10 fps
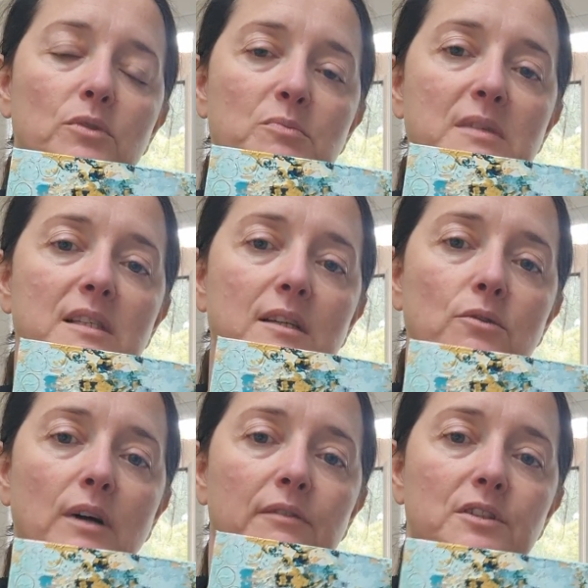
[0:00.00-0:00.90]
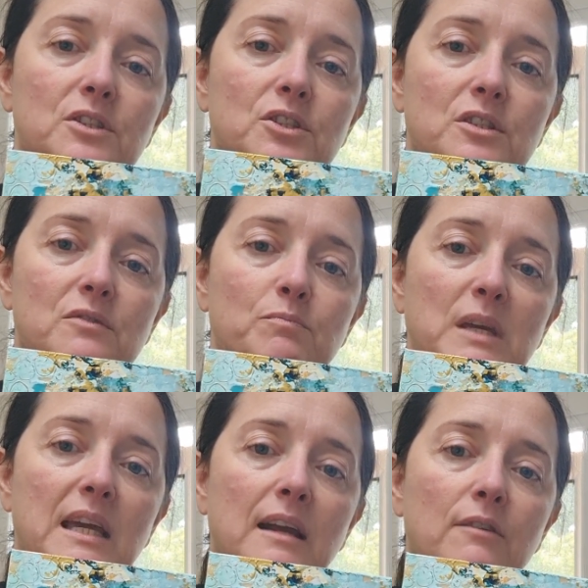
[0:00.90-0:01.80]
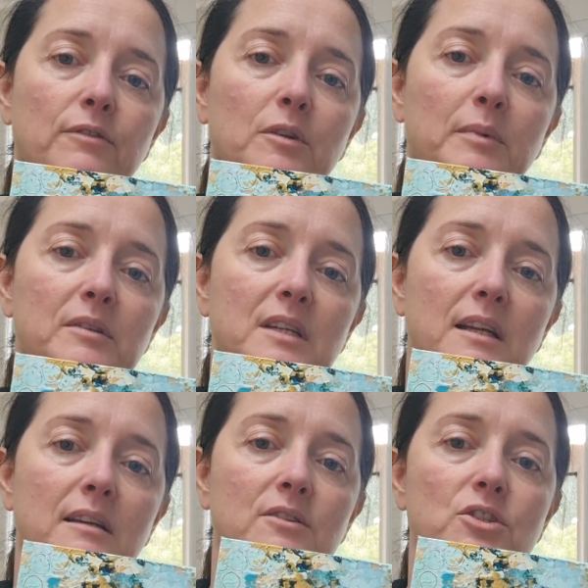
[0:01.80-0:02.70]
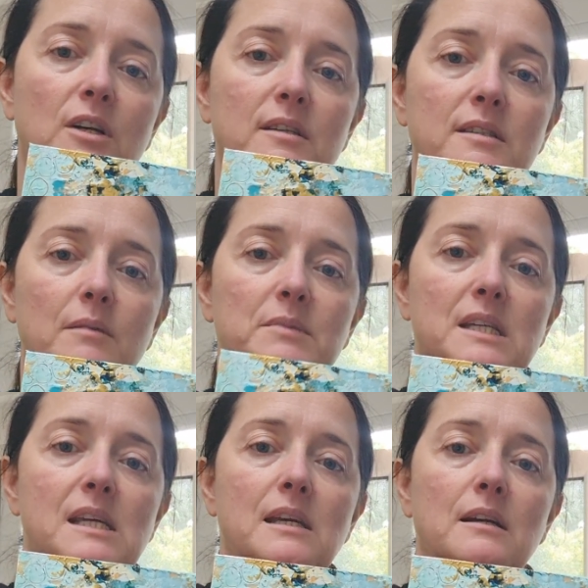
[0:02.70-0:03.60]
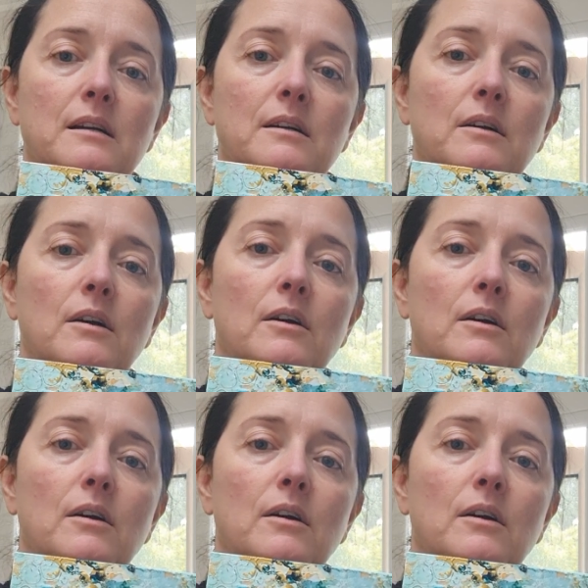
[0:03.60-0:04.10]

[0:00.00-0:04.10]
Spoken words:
which means I don't have to just be careful about taking it just up to here